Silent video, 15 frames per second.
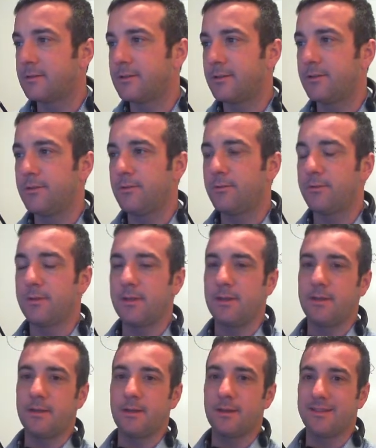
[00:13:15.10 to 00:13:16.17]
to
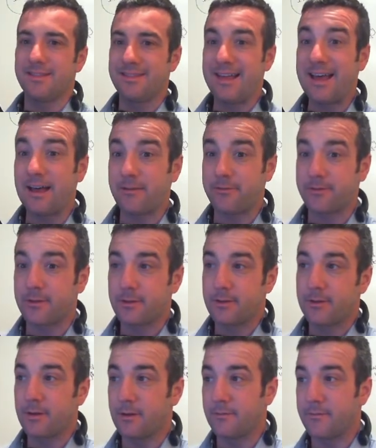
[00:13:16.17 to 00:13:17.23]
the left
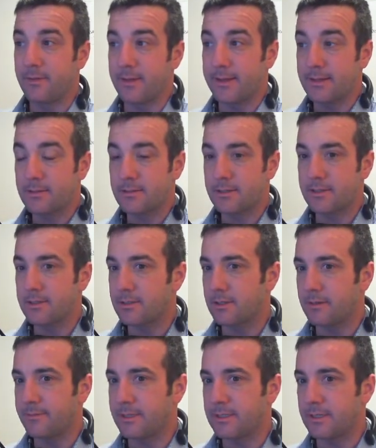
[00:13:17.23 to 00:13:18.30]
of this is going
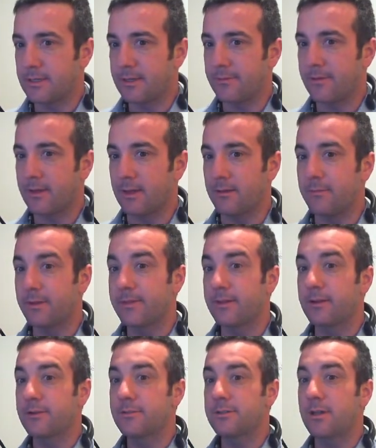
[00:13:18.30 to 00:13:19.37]
to be significant, but
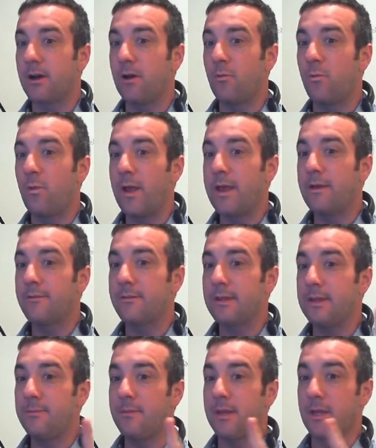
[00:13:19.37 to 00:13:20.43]
there's a way of
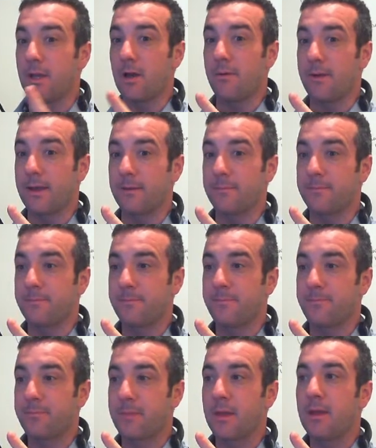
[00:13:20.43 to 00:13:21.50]
keeping going.
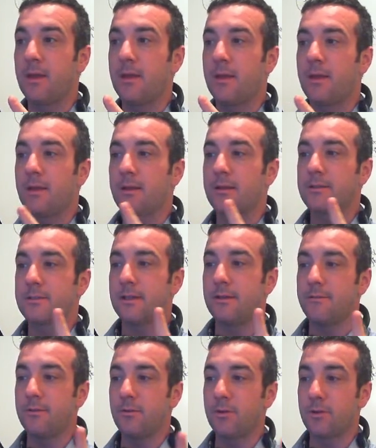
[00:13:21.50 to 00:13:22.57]
Because
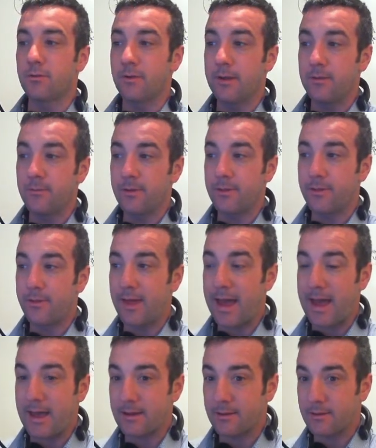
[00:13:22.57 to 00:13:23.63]
if you agreed with
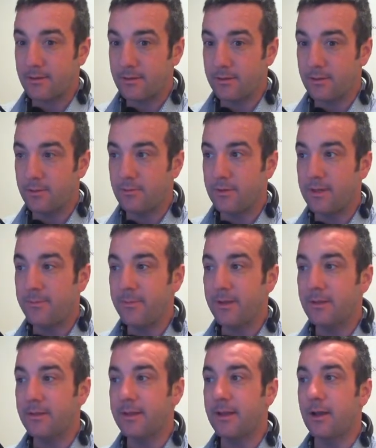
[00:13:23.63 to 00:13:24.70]
that, you
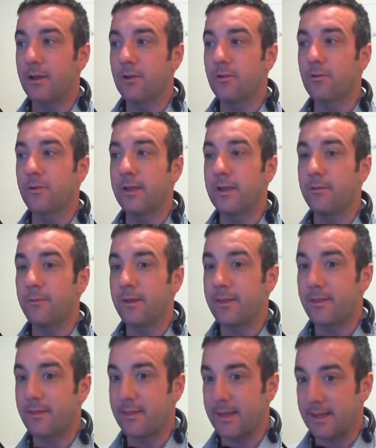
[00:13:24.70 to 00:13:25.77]
typically agree with
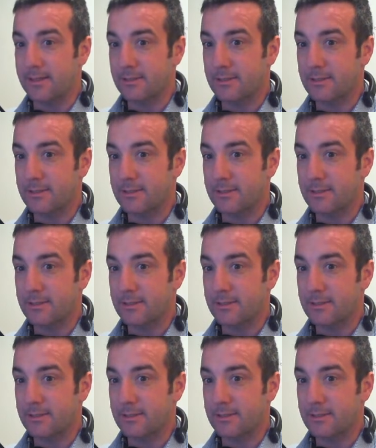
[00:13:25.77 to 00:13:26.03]
this.